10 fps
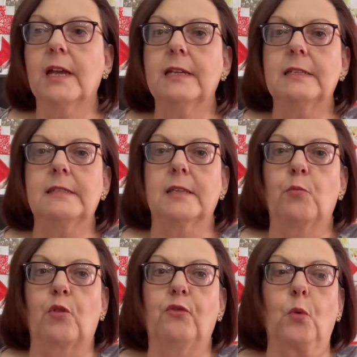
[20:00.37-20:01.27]

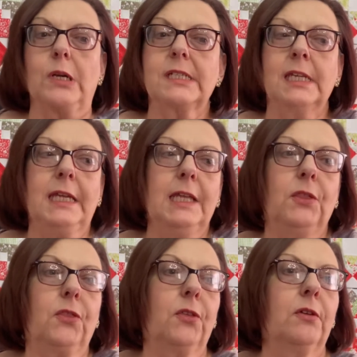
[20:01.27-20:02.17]
December
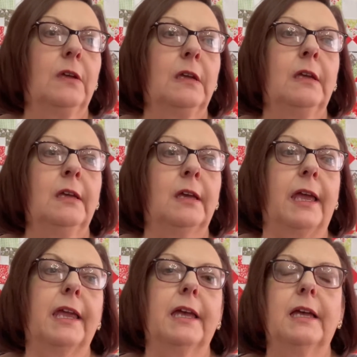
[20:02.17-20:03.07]
14th.
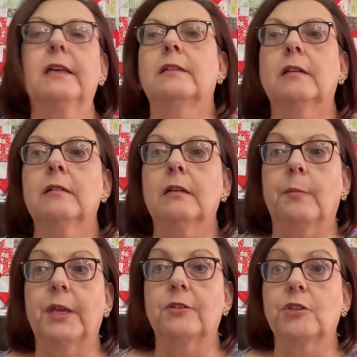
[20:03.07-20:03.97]
and I'm
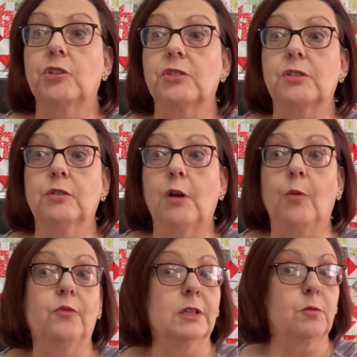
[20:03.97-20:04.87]
here to just do
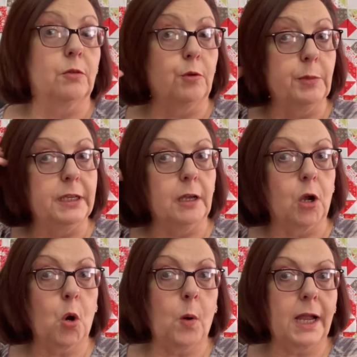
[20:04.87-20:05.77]
hopefully what will be a
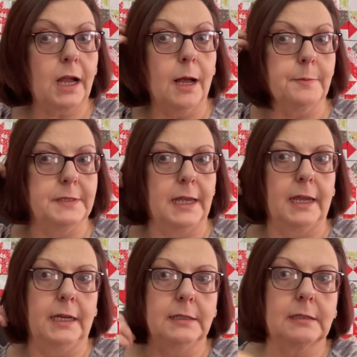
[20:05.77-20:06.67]
quick
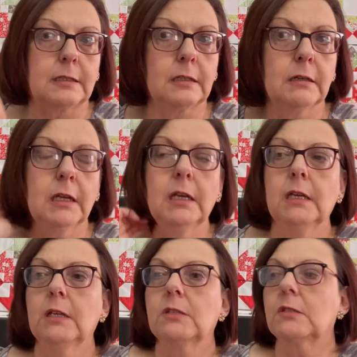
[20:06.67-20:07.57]
update.
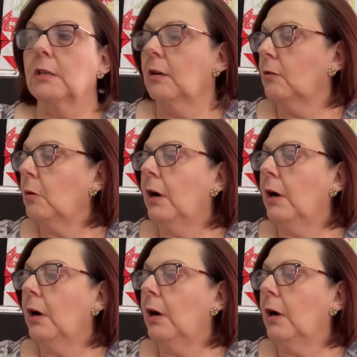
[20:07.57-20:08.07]
So